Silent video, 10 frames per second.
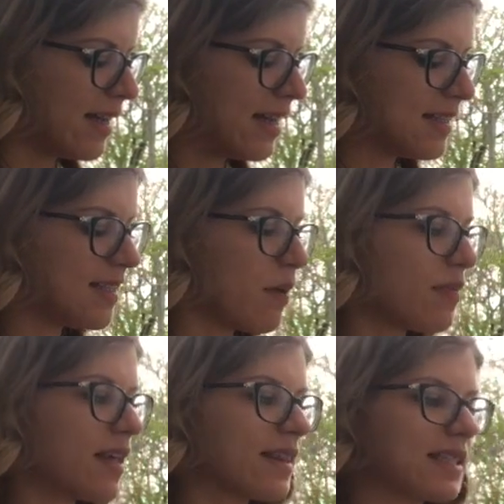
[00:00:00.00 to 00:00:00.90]
And
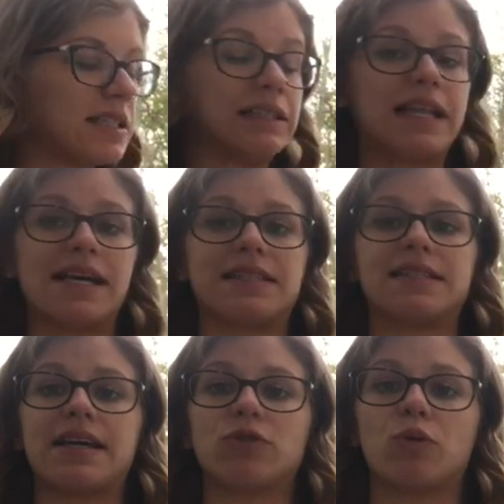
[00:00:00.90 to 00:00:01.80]
something that's less
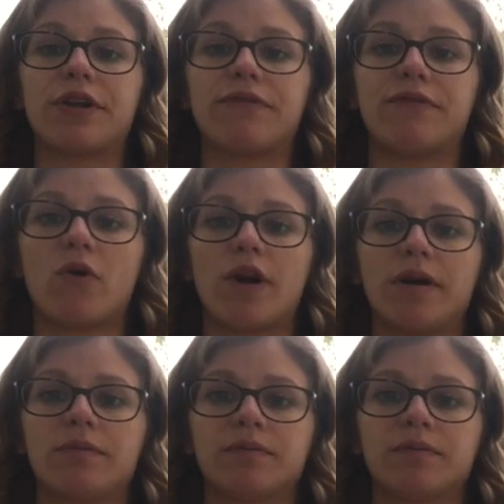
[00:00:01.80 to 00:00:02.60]
than 24.